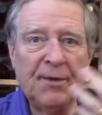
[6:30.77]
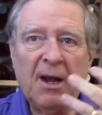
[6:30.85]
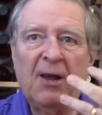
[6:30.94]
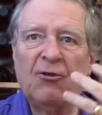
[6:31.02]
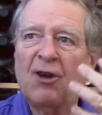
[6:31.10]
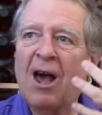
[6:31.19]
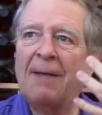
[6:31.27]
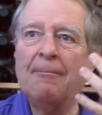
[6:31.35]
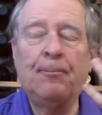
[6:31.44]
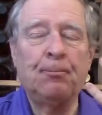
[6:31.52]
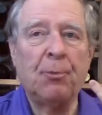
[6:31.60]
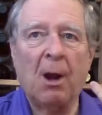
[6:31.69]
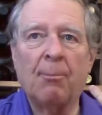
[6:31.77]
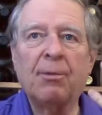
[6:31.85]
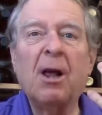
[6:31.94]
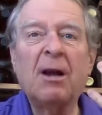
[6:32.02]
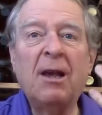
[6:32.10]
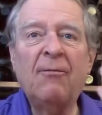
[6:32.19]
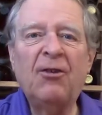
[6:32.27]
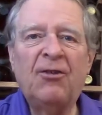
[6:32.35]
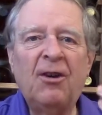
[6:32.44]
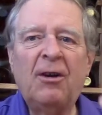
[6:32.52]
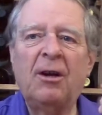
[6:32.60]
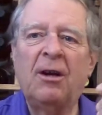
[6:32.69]
It's got plenty of
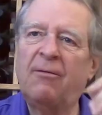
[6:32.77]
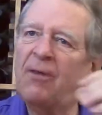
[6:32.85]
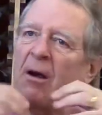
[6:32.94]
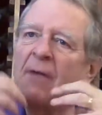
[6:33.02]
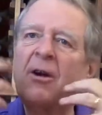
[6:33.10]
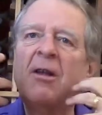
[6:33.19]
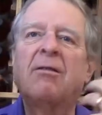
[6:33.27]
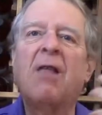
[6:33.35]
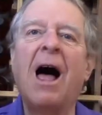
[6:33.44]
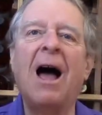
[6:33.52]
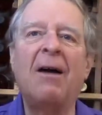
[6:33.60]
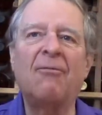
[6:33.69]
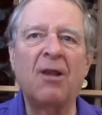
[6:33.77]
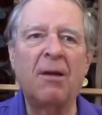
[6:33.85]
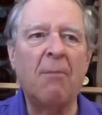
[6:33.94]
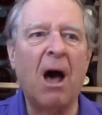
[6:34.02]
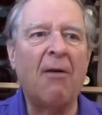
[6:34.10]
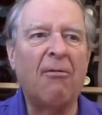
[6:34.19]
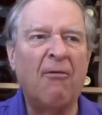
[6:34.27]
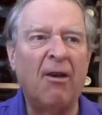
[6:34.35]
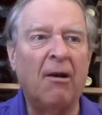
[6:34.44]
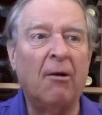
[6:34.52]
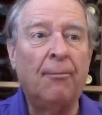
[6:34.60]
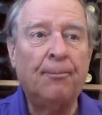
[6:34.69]
acidity, very, very lively
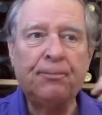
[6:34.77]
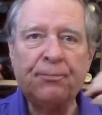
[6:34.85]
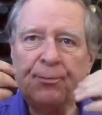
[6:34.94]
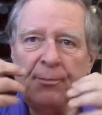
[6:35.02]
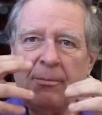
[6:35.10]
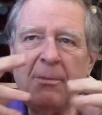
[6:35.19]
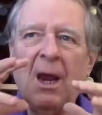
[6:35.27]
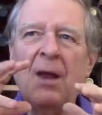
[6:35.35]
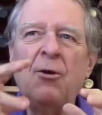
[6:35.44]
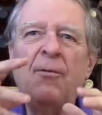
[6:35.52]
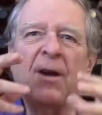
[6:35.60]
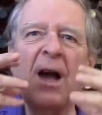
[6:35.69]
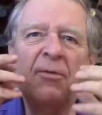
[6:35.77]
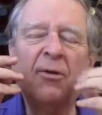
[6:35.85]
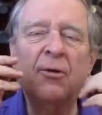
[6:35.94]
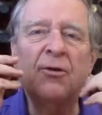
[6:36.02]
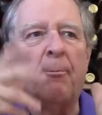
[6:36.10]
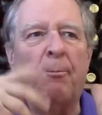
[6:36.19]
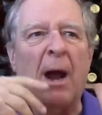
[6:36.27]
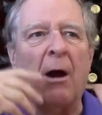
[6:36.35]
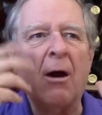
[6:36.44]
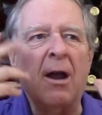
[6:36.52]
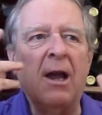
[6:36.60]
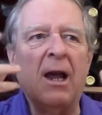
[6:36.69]
mouthfeel. And you've got those
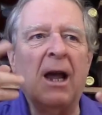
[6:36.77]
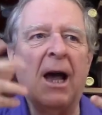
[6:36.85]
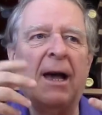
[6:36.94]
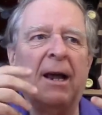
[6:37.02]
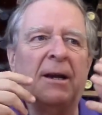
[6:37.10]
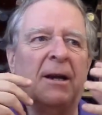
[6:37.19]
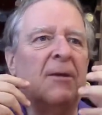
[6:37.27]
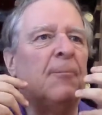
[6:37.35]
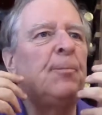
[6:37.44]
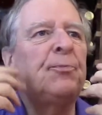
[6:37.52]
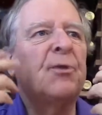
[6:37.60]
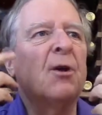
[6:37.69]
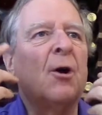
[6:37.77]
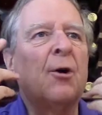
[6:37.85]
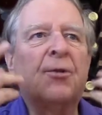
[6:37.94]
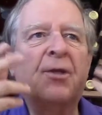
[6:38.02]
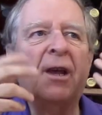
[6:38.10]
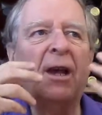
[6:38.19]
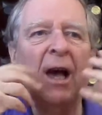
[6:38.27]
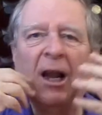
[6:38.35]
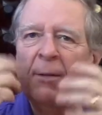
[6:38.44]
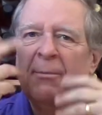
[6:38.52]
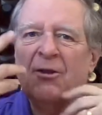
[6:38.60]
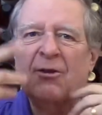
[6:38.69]
berry and earthy
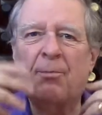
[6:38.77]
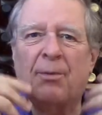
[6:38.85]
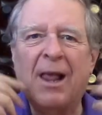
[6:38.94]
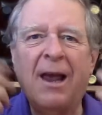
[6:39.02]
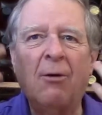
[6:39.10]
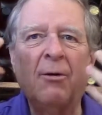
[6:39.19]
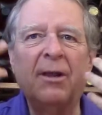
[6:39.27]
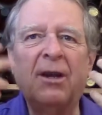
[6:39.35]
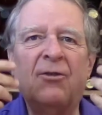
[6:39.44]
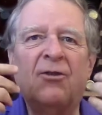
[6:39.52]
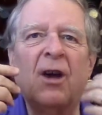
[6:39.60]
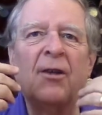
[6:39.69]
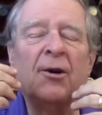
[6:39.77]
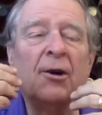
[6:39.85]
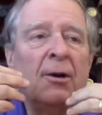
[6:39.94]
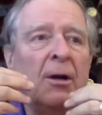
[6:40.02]
elements playing with each other.